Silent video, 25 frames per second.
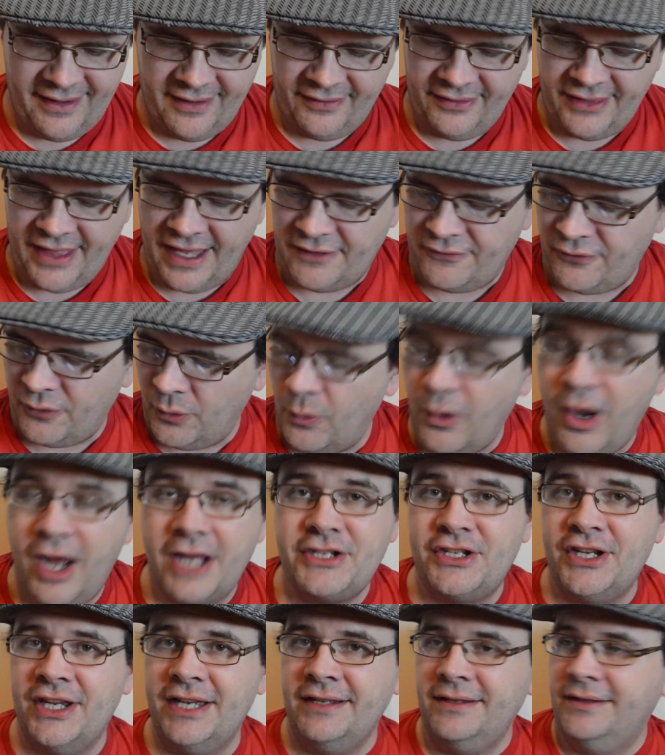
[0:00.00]
Thanks for
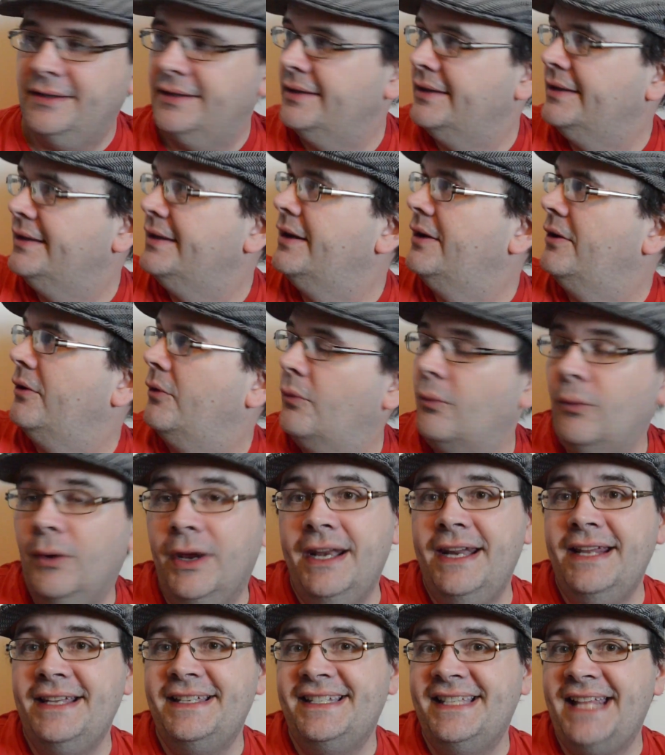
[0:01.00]
watching
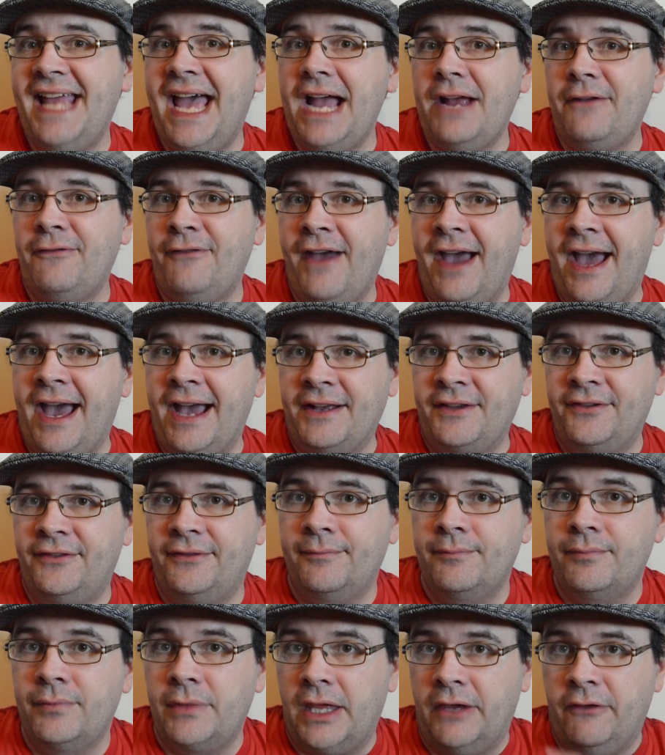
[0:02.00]
Reading Snack Facts.
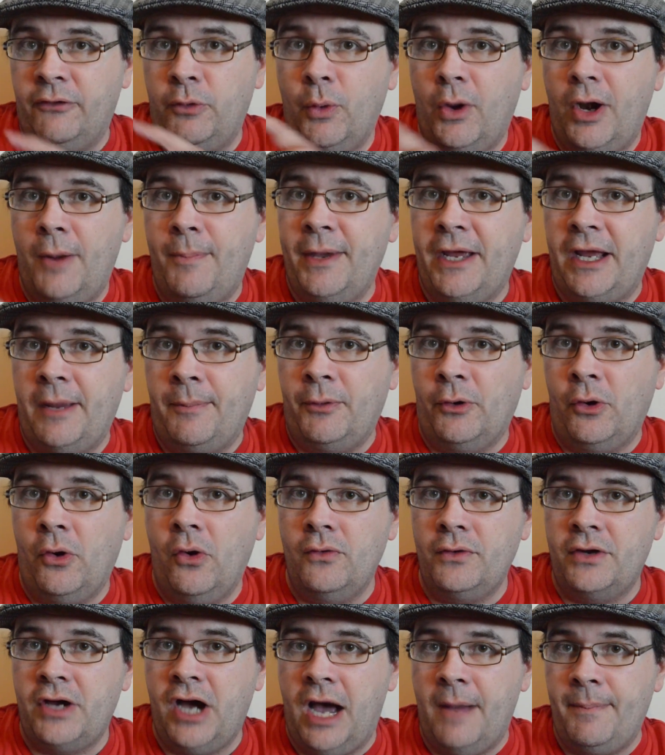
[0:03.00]
If you want to pick up your
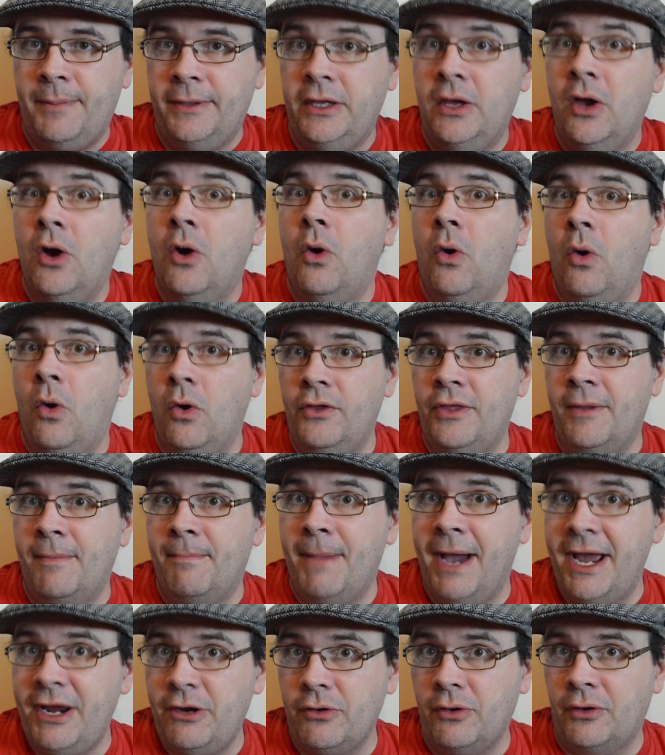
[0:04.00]
own copy or the
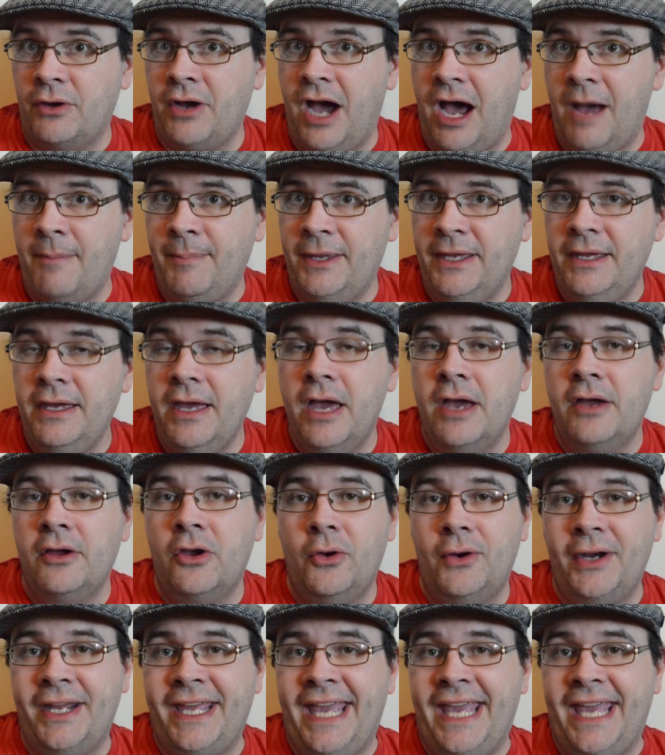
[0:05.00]
micro copy, go to